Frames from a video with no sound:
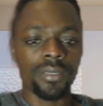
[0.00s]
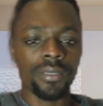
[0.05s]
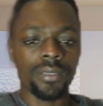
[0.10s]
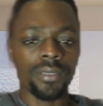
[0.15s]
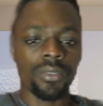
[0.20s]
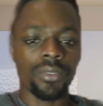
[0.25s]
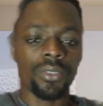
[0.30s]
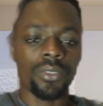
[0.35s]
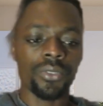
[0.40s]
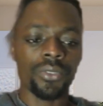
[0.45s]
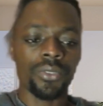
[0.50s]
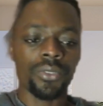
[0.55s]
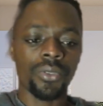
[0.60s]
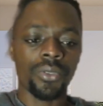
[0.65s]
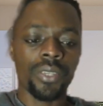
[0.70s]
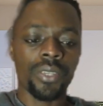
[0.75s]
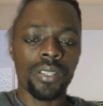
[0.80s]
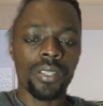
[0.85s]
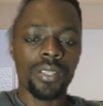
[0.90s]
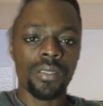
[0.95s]
also
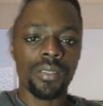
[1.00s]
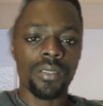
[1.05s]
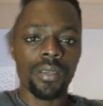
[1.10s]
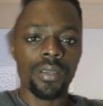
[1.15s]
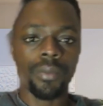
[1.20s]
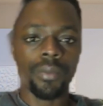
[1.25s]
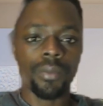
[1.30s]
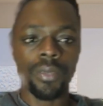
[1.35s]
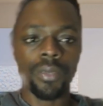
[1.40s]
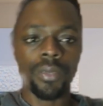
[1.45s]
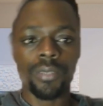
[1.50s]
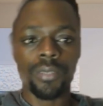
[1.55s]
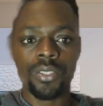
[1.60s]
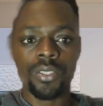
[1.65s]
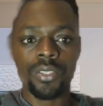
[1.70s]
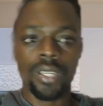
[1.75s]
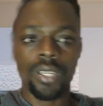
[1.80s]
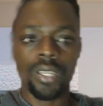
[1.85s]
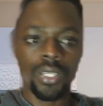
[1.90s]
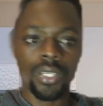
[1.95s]
is maybe
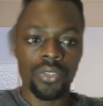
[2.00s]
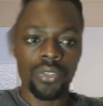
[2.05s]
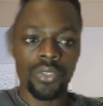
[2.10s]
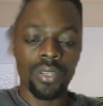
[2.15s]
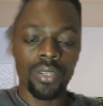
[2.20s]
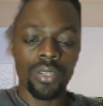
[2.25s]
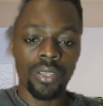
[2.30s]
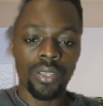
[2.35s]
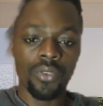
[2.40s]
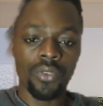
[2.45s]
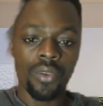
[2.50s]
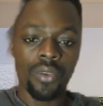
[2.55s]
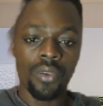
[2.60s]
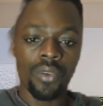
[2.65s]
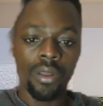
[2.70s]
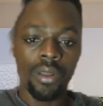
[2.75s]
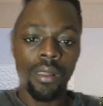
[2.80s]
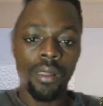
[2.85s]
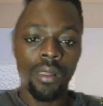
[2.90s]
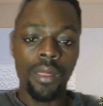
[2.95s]
scheduling your
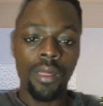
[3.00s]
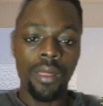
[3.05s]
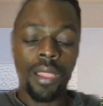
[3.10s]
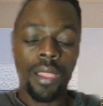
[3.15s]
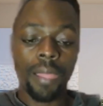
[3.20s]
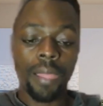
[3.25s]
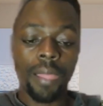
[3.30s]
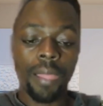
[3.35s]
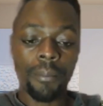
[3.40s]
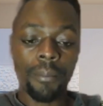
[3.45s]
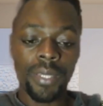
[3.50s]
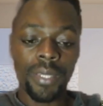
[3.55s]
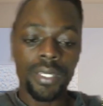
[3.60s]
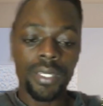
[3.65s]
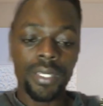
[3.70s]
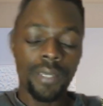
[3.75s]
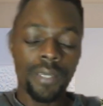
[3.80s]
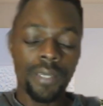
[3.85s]
meeting.